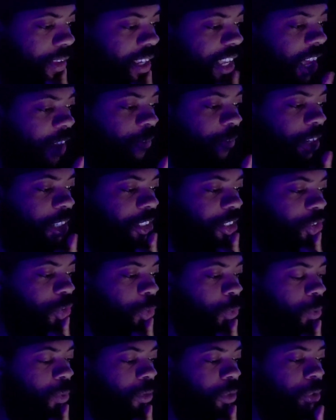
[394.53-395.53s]
If he's
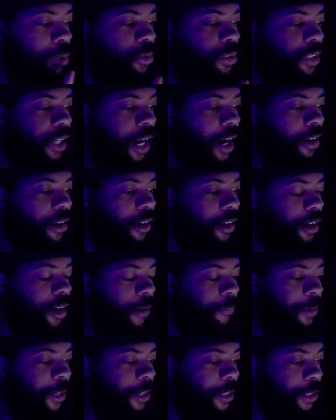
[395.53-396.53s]
too scared to
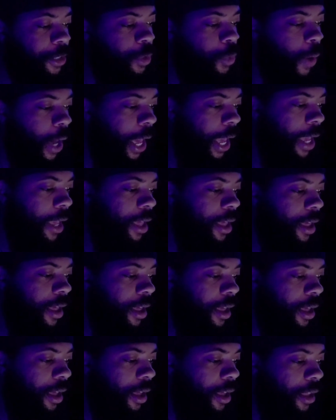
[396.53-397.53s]
come near UA,
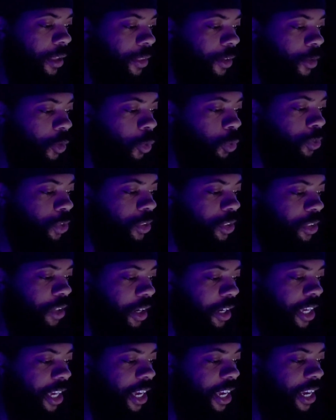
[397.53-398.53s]
then who
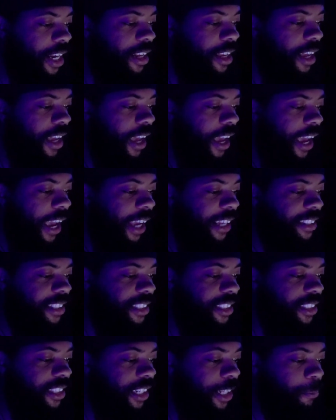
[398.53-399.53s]
snuck in and
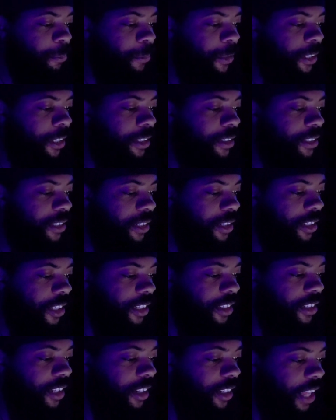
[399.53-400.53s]
slipped the
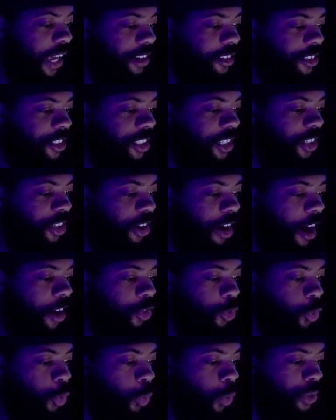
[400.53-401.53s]
letters under our
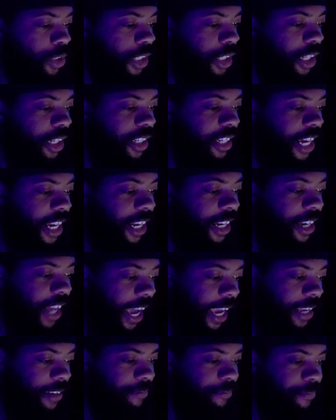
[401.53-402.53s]
doors in the dead of
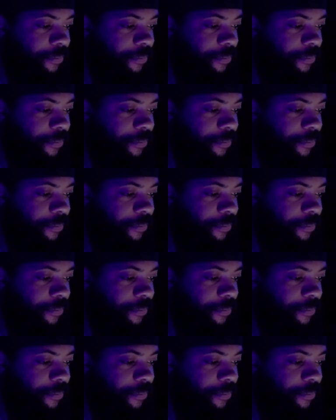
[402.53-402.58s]
night?